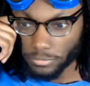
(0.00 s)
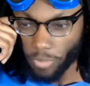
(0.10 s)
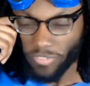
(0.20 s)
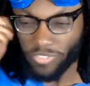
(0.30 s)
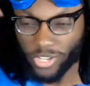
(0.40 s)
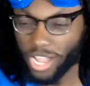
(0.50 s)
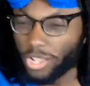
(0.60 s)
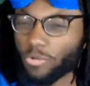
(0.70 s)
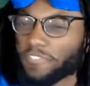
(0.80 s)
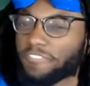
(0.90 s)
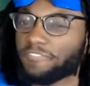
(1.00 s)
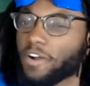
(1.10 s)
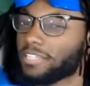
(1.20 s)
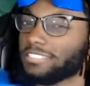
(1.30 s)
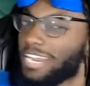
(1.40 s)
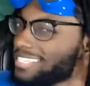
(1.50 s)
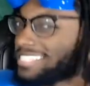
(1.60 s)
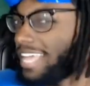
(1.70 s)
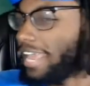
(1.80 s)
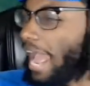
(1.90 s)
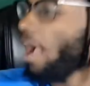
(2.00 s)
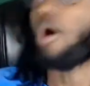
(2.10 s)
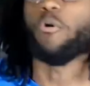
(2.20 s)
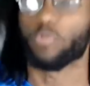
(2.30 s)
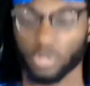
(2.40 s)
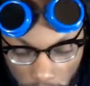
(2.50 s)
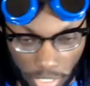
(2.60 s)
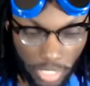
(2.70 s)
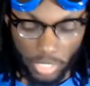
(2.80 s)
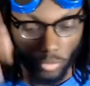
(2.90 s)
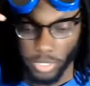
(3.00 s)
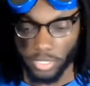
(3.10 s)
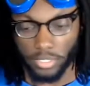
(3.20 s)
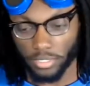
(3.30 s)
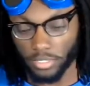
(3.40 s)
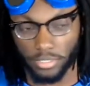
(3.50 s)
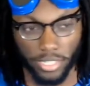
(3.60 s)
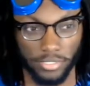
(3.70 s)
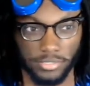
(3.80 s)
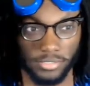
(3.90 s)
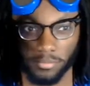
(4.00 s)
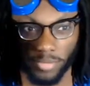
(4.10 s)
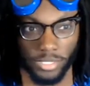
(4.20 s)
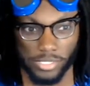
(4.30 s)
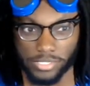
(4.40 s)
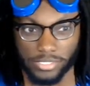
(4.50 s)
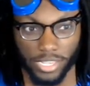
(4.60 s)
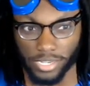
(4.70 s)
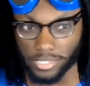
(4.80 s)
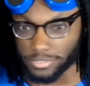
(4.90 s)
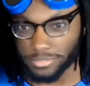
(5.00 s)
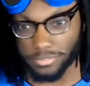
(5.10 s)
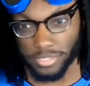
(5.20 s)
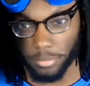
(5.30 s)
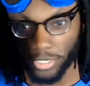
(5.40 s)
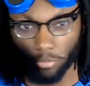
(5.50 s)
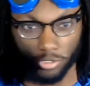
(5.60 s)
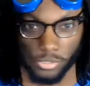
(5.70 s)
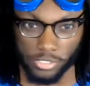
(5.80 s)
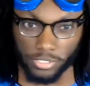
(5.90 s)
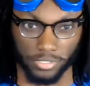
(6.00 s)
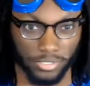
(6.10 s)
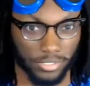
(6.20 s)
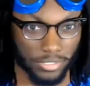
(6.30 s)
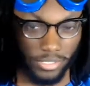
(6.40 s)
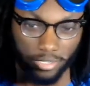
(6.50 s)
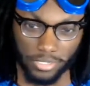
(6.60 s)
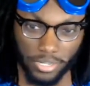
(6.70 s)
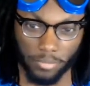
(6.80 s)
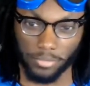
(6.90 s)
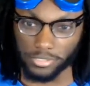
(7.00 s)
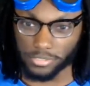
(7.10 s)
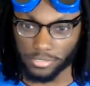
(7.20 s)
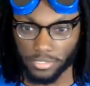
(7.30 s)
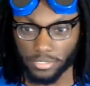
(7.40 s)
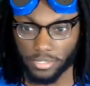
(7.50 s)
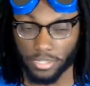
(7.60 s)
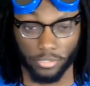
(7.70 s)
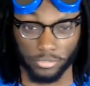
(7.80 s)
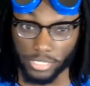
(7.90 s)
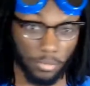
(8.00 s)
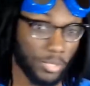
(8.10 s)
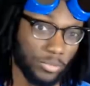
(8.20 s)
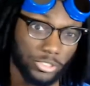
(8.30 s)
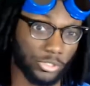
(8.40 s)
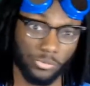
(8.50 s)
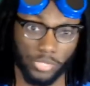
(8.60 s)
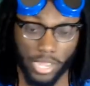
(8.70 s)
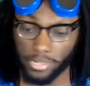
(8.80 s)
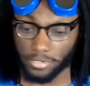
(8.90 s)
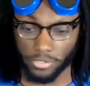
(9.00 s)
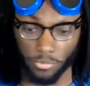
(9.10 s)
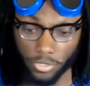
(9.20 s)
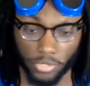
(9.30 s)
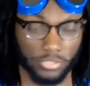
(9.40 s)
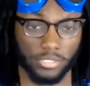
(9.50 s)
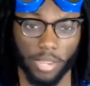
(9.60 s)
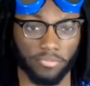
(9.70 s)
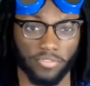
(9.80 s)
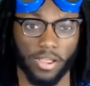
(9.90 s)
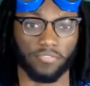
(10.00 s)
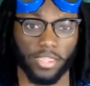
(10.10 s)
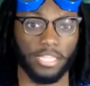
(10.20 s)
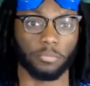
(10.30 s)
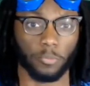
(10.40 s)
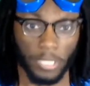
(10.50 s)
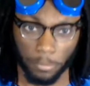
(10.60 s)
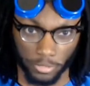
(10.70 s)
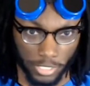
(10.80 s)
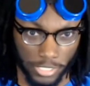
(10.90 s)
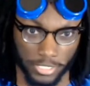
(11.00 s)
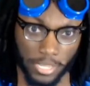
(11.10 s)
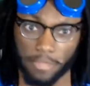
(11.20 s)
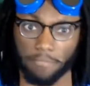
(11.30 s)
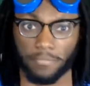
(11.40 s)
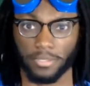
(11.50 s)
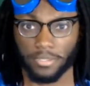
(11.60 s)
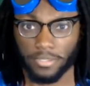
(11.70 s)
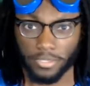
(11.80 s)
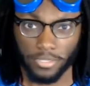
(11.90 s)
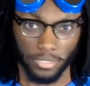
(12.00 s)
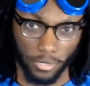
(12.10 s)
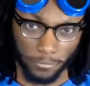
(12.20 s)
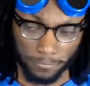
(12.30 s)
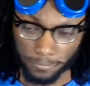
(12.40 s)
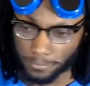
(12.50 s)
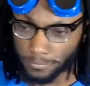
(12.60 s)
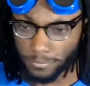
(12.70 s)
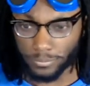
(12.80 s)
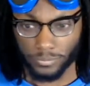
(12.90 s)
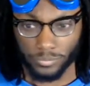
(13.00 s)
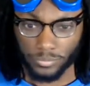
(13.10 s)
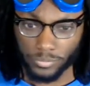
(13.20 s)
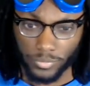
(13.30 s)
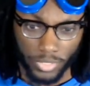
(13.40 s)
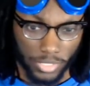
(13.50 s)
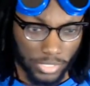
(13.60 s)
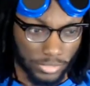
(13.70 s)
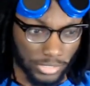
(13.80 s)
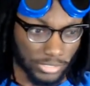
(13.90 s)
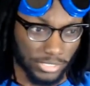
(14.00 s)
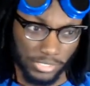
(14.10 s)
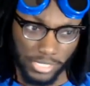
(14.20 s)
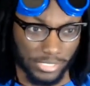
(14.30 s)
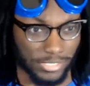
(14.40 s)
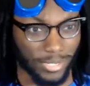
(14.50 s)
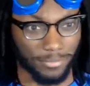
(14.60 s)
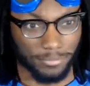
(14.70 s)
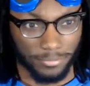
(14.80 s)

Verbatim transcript: Off of luck. Who the fuck does that? How? Anyway, that's my list, guys. Let me know what you think in the comments. Hell, tell me what you got. Who are your top five hateable people in this game? You know? Well, till next time.